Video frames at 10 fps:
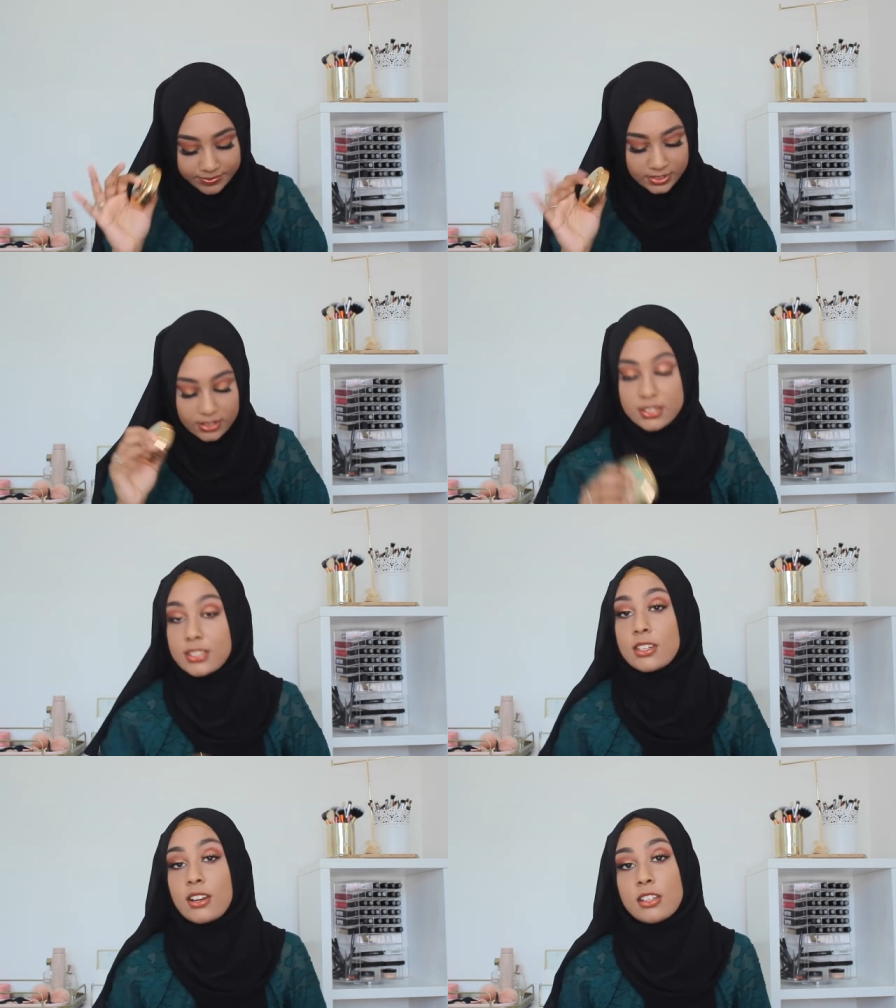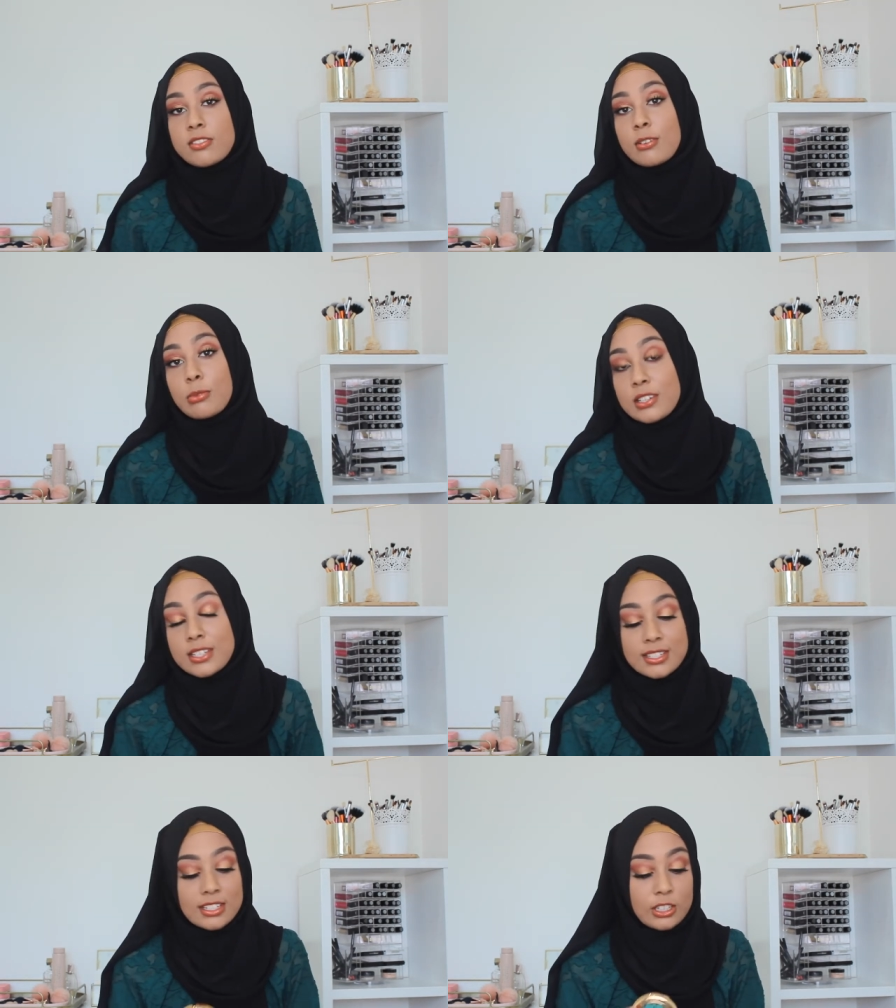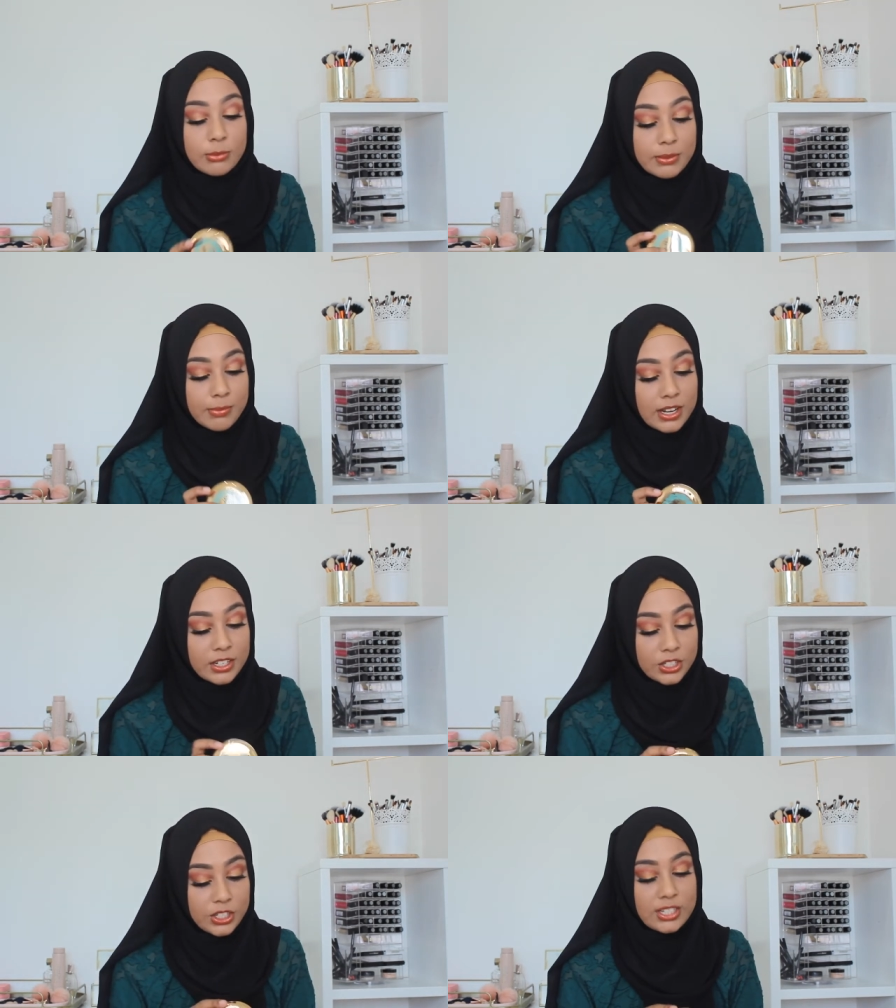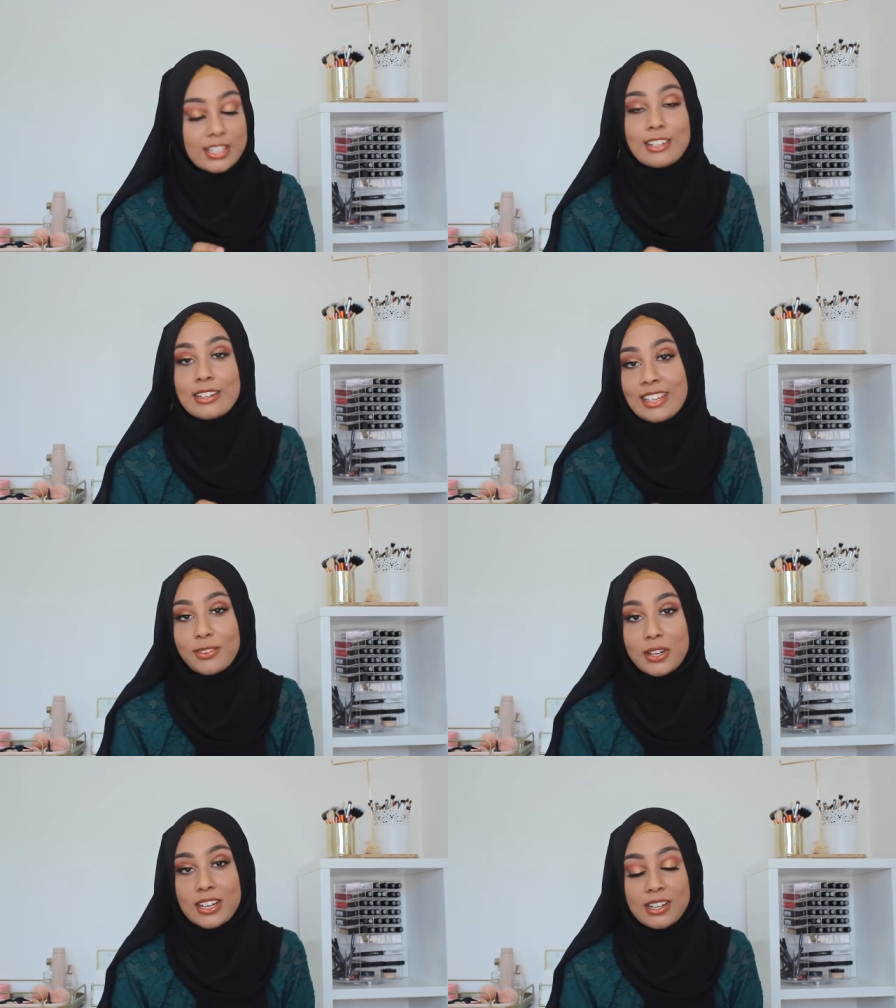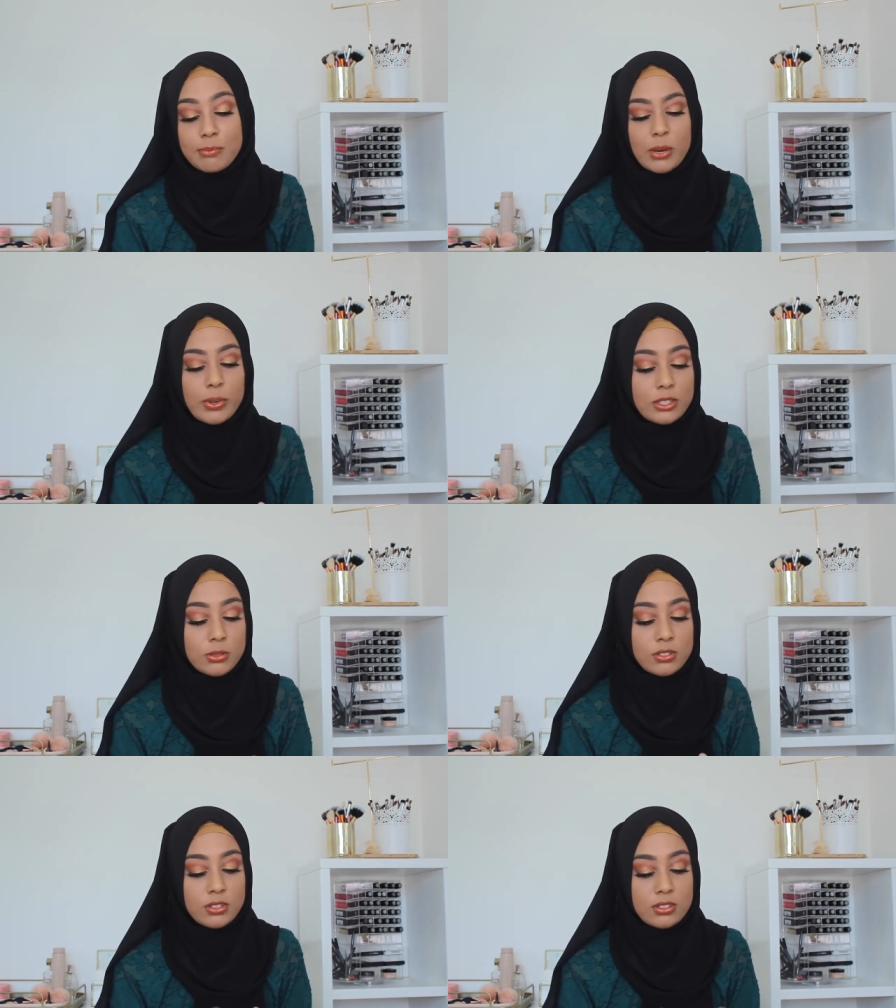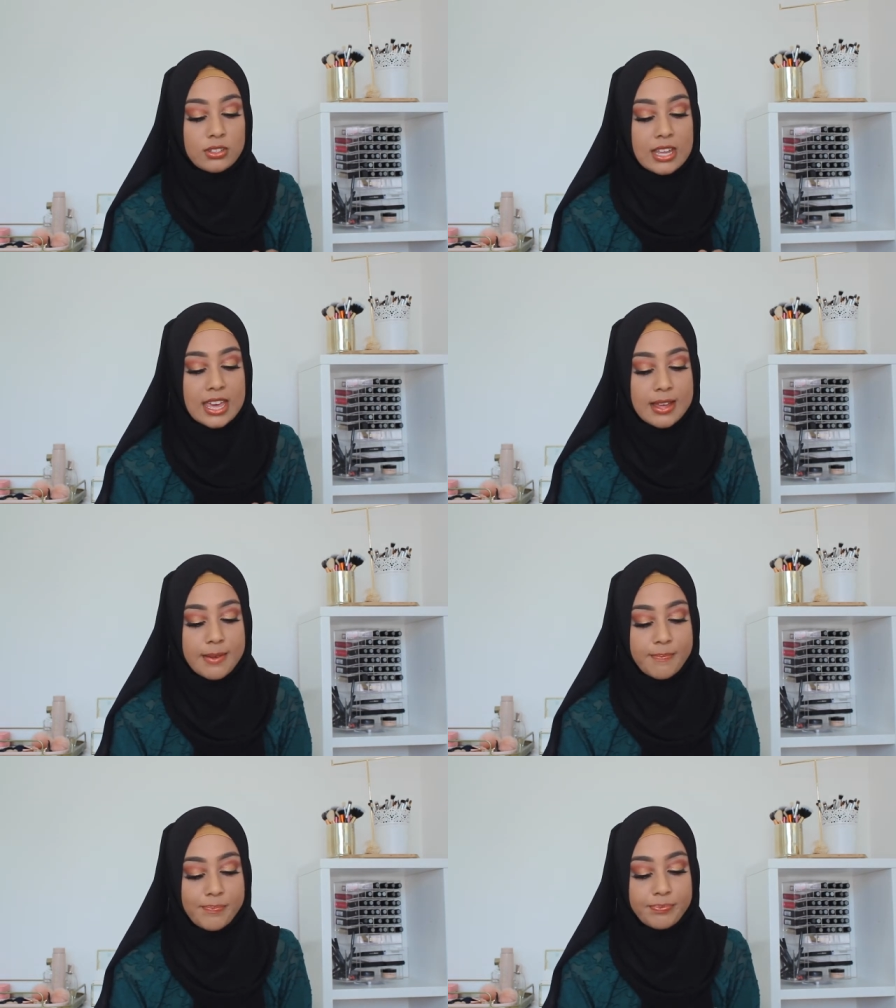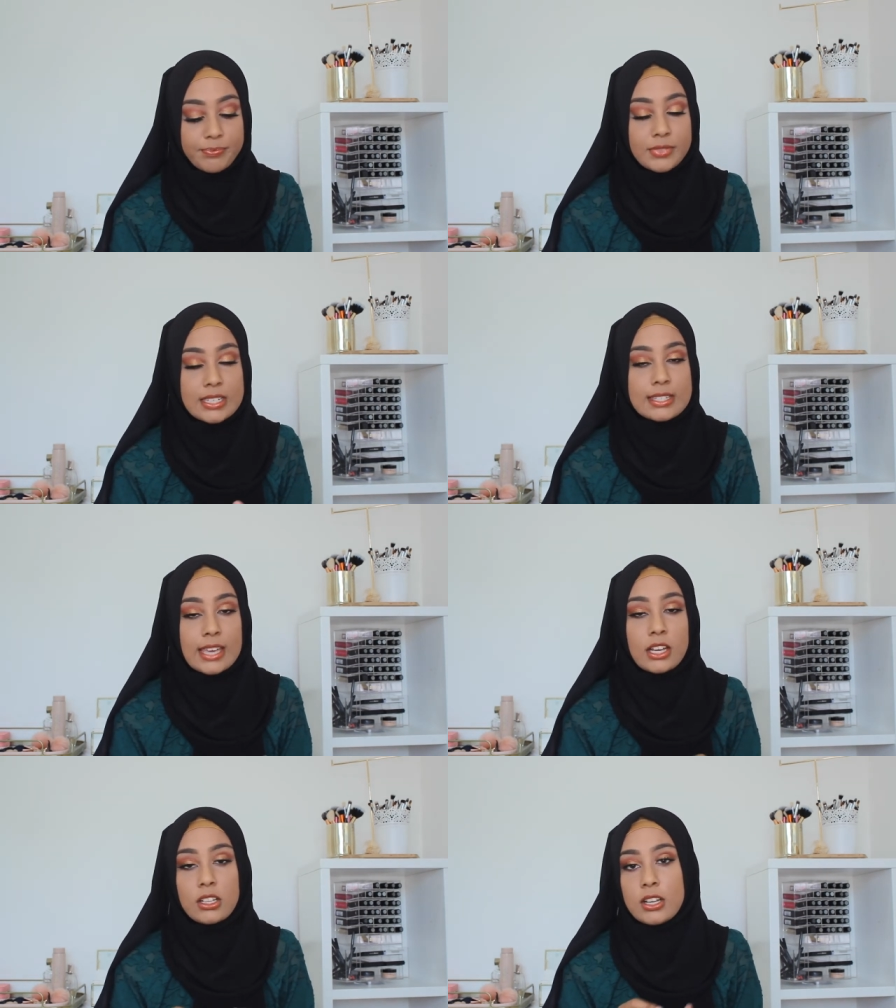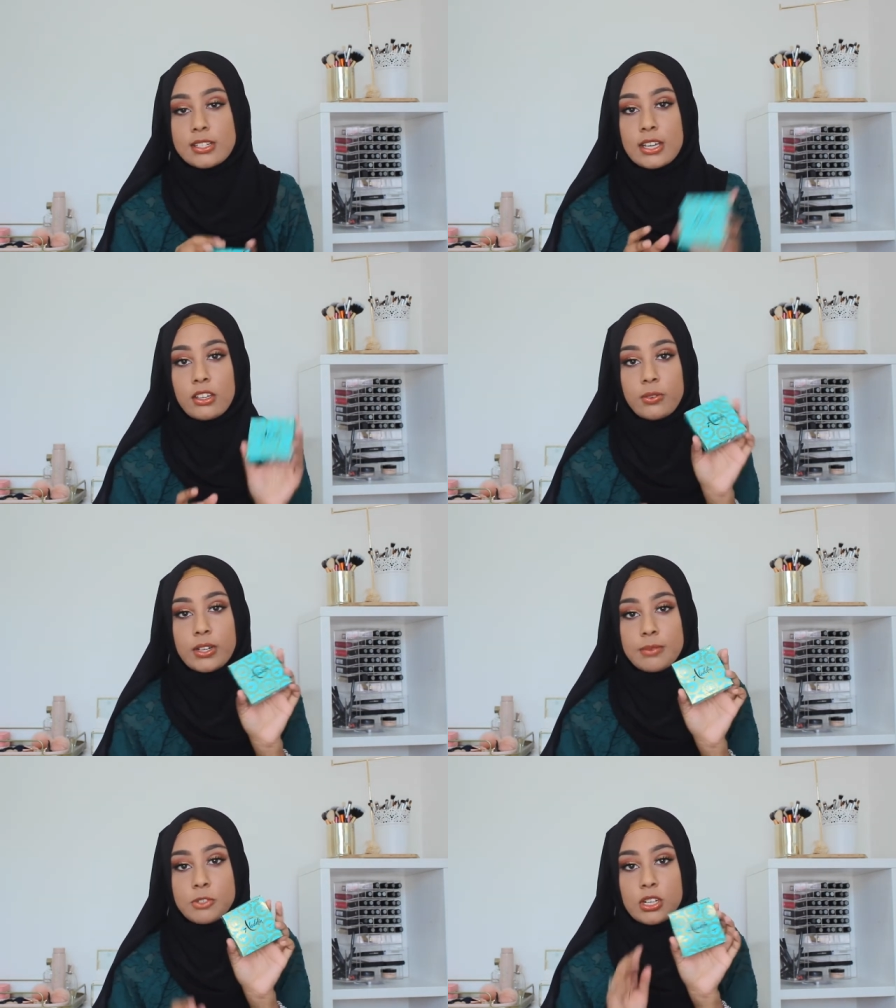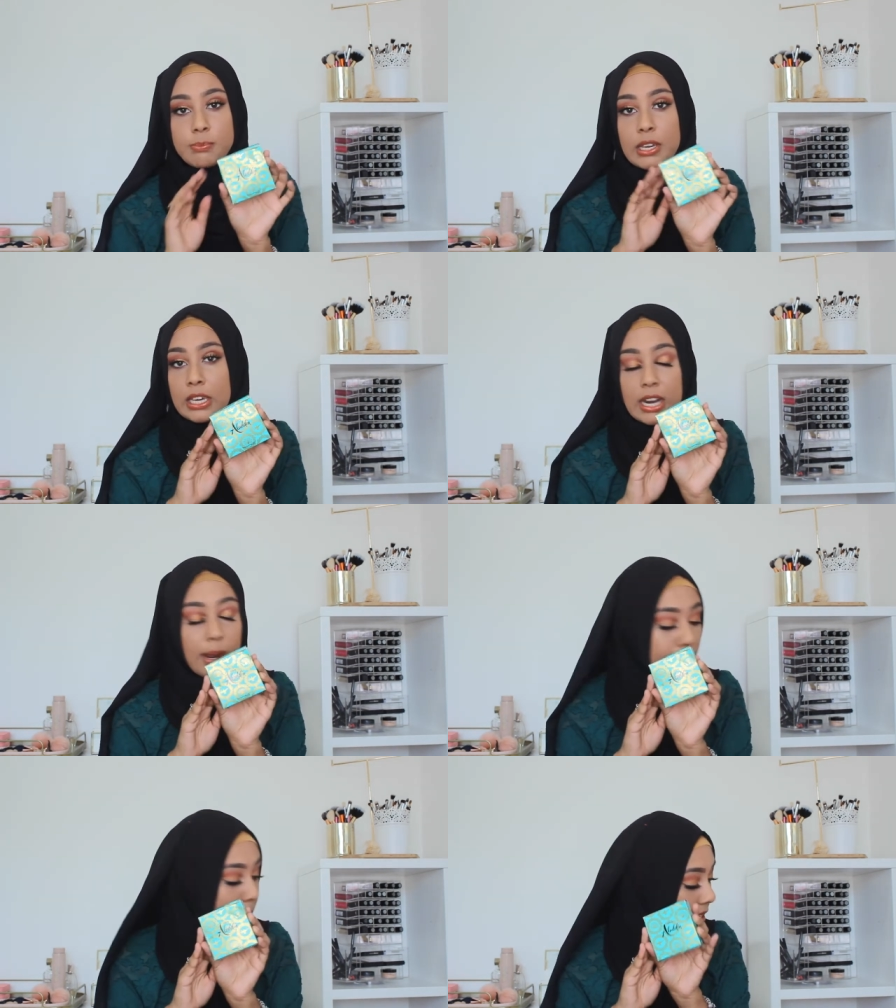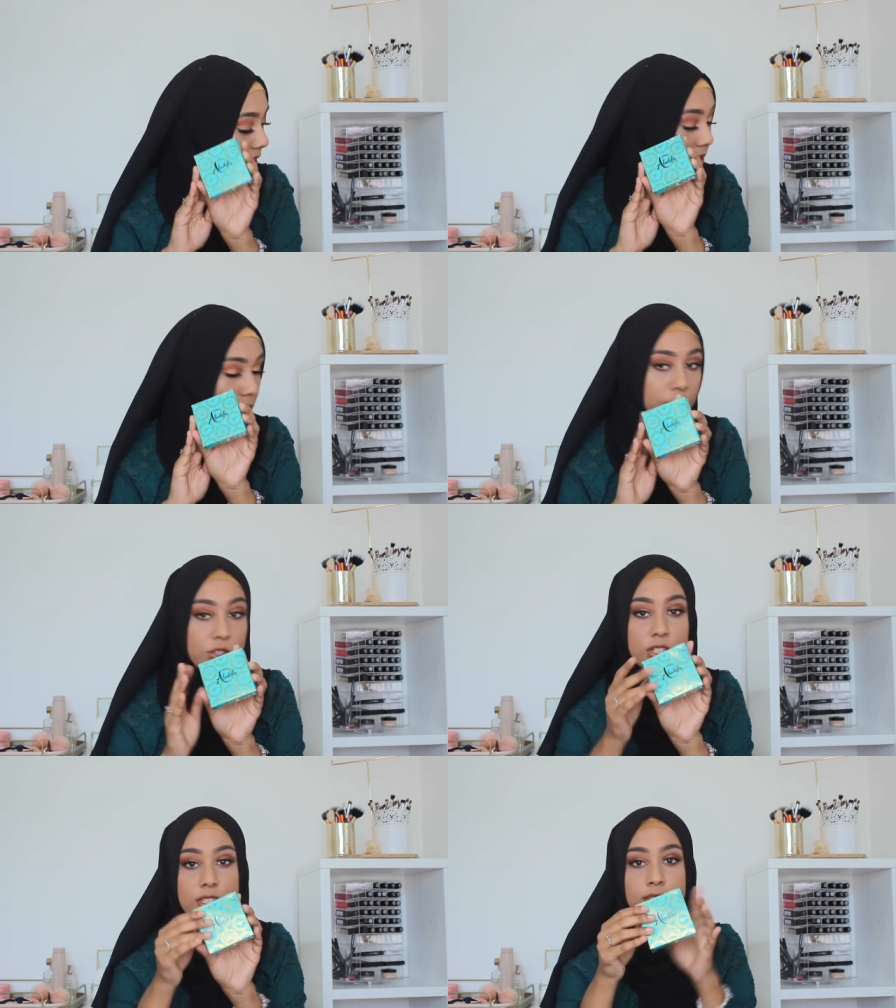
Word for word: you know, $60 for bronzer is a little bit much. I didn't need one. But when this was on um, sale, I was like, no, I'm just going to pick it up. Gorgeous.